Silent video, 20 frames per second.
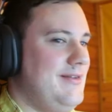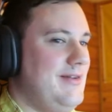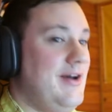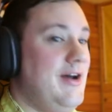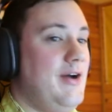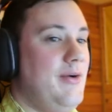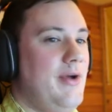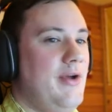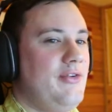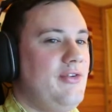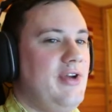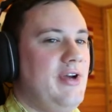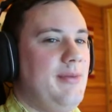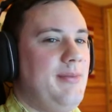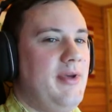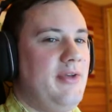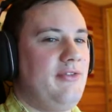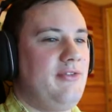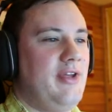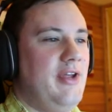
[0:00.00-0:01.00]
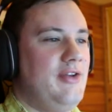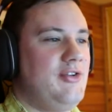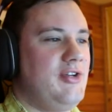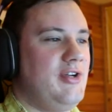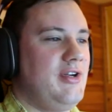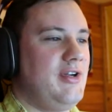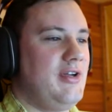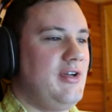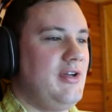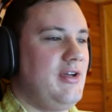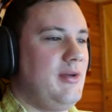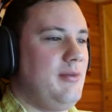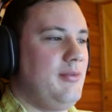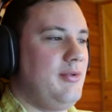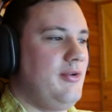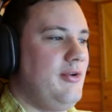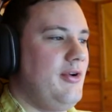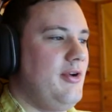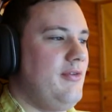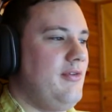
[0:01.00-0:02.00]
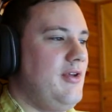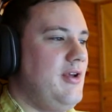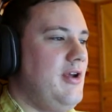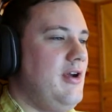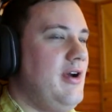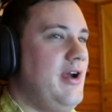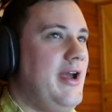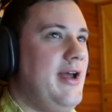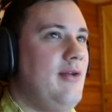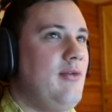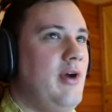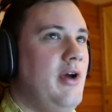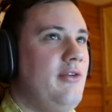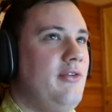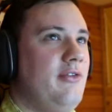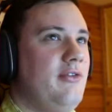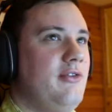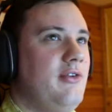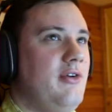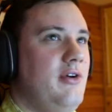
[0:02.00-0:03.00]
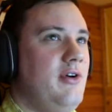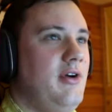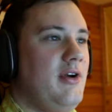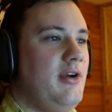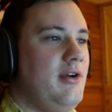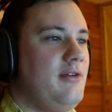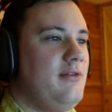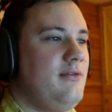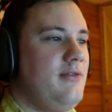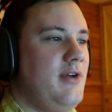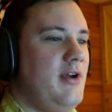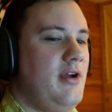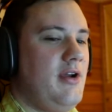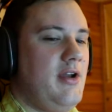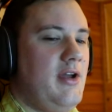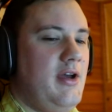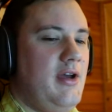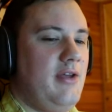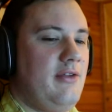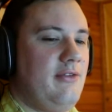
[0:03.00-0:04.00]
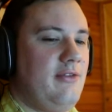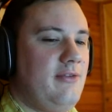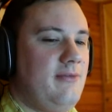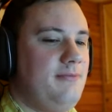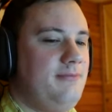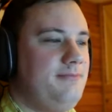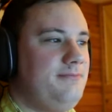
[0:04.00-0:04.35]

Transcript: Oh, we actually got Best Teaching Employer of the Year and Rising Star. Very nice.